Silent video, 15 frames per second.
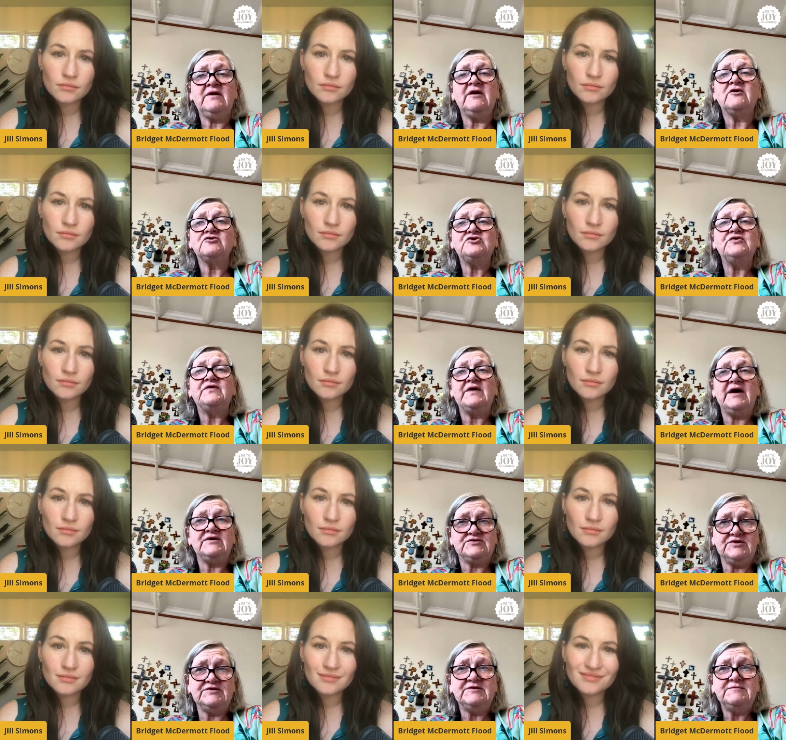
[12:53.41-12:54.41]
Speaker 1: the year
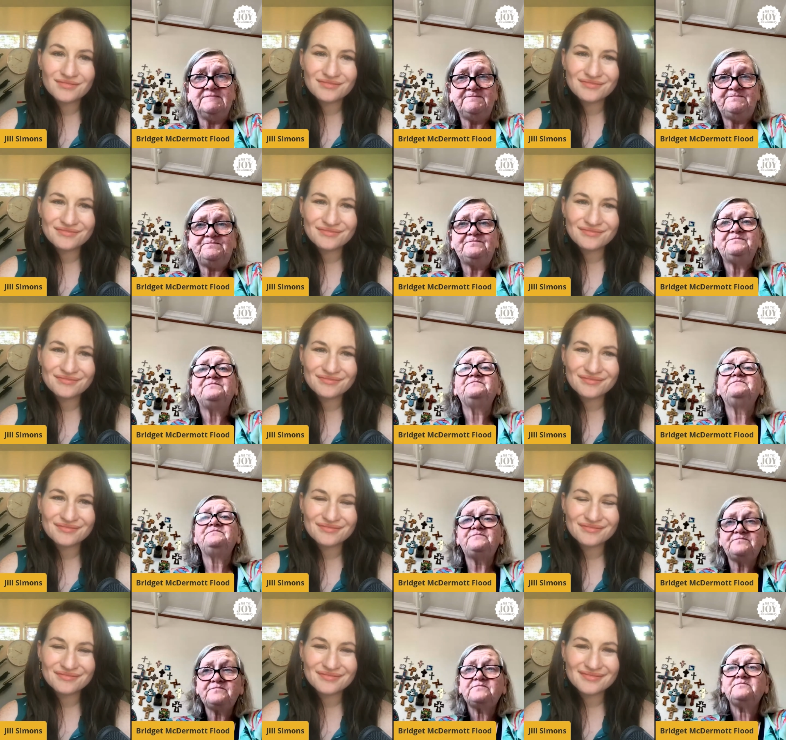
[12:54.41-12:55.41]
2000.
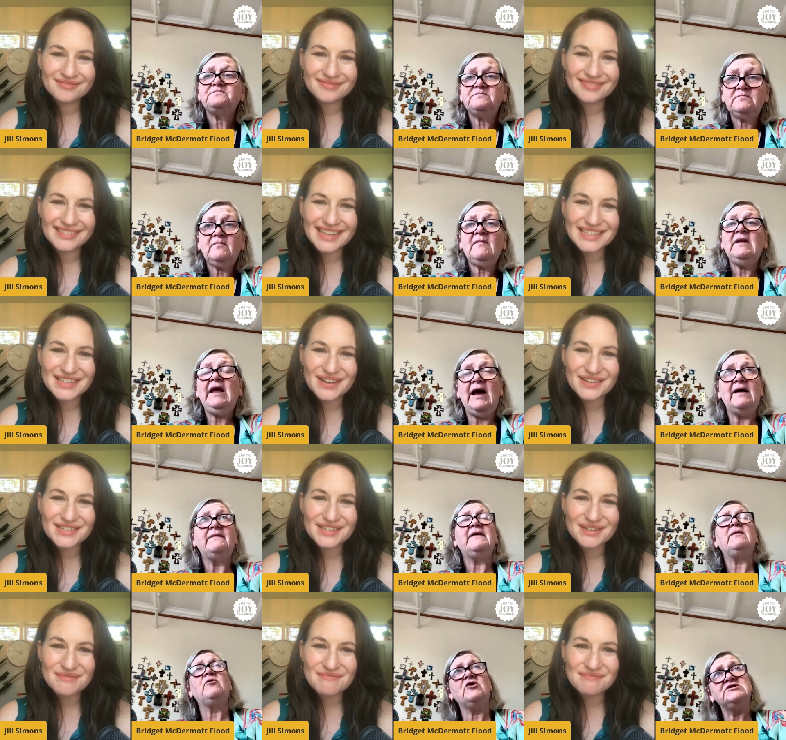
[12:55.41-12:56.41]
Mm. Yeah,
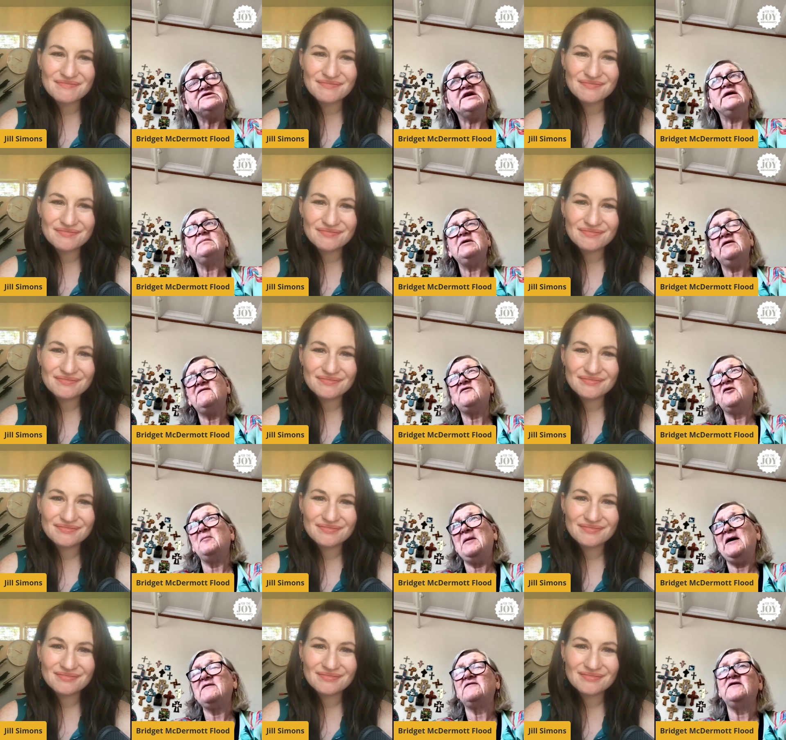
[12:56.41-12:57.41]
they were in Zambia for
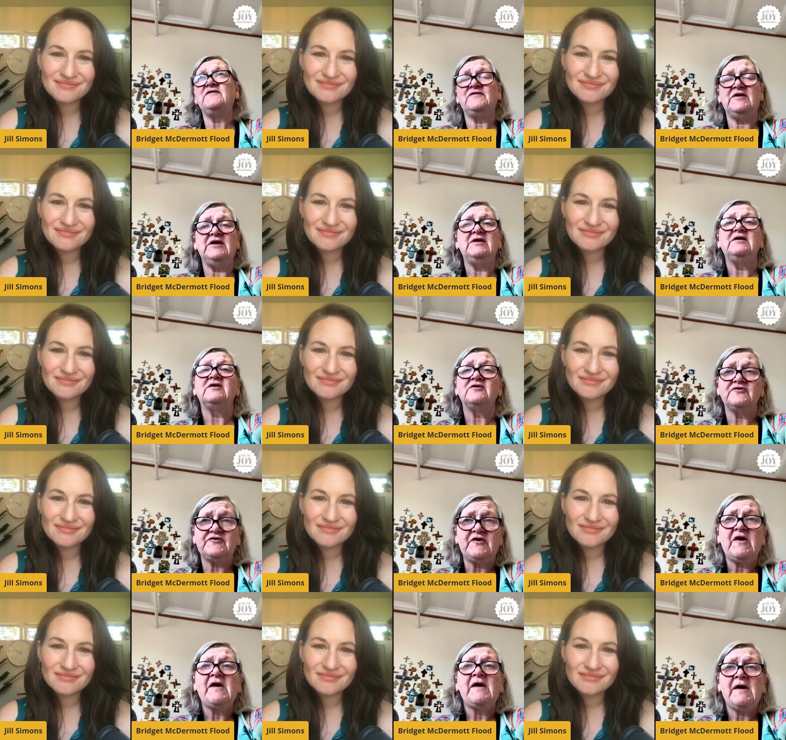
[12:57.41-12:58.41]
about 15
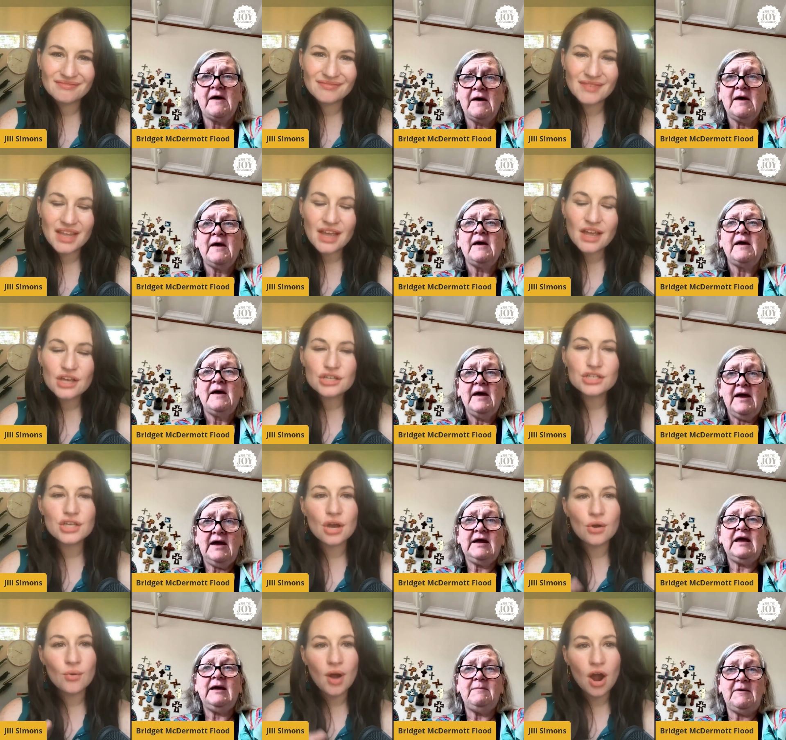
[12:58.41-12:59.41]
years.
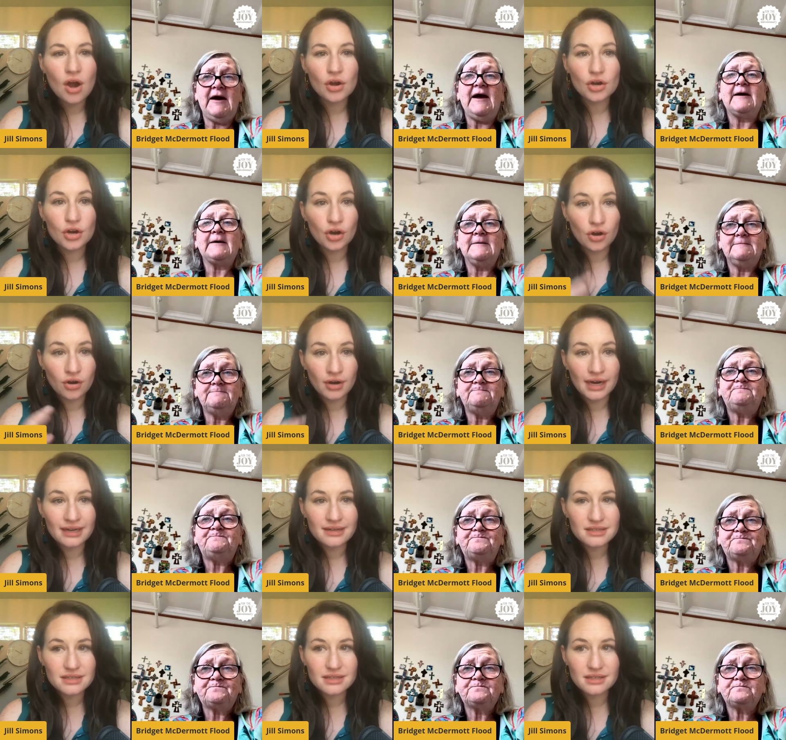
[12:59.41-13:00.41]
Speaker 2: So our
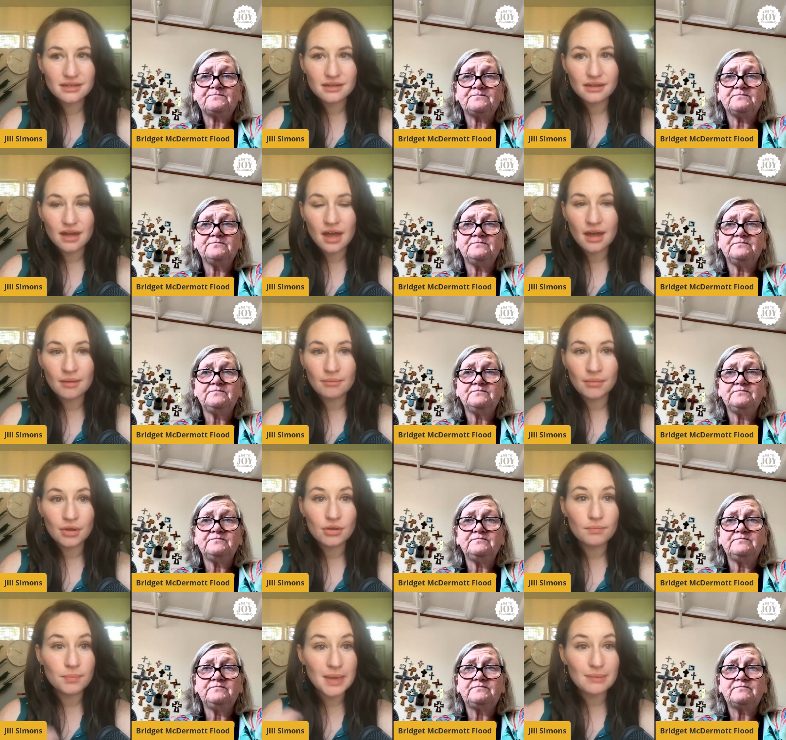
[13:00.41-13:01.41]
current um,
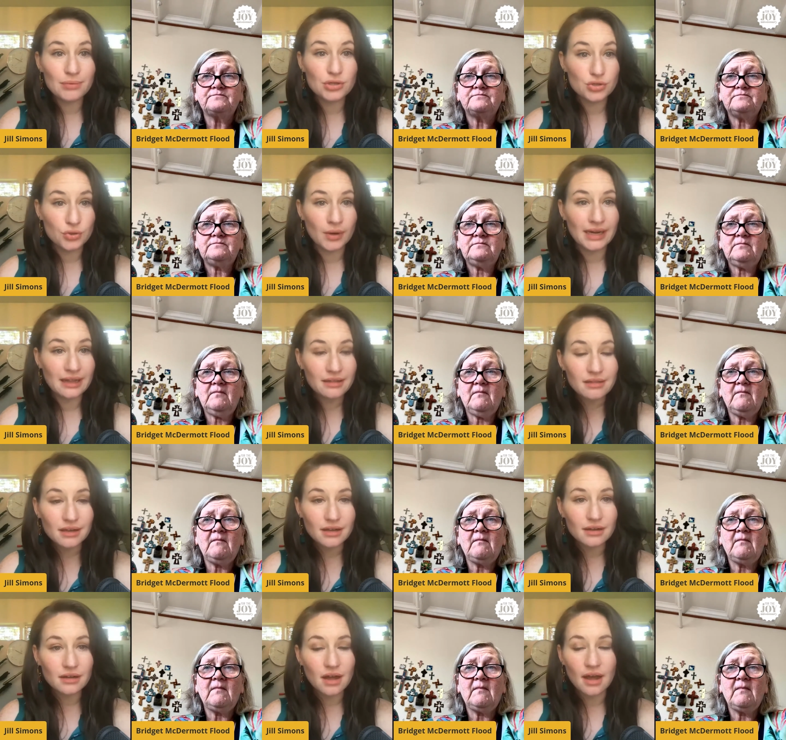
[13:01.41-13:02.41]
people joining
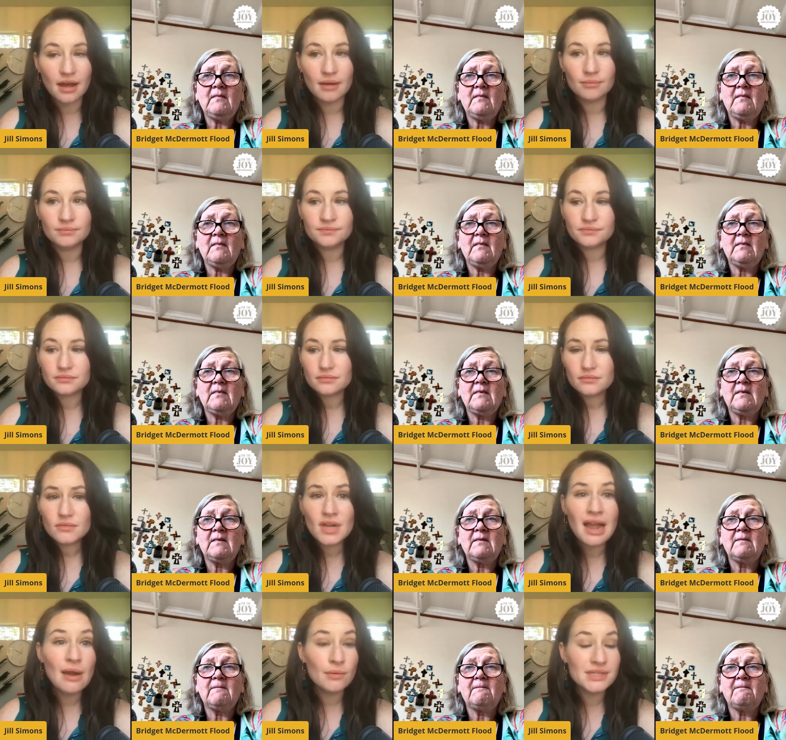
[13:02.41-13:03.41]
the um,
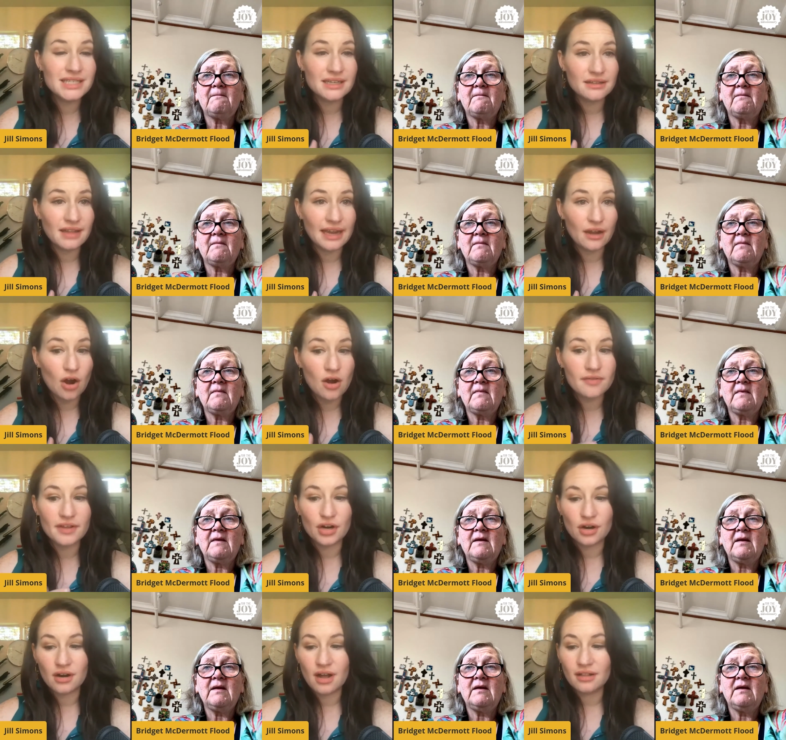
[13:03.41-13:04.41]
I would say, like, are
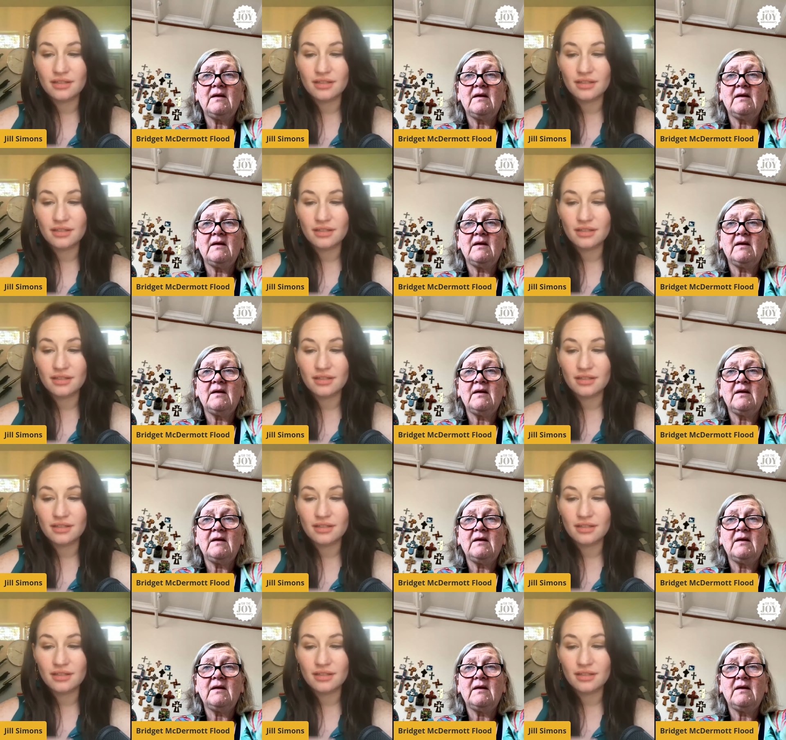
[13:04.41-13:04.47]
there a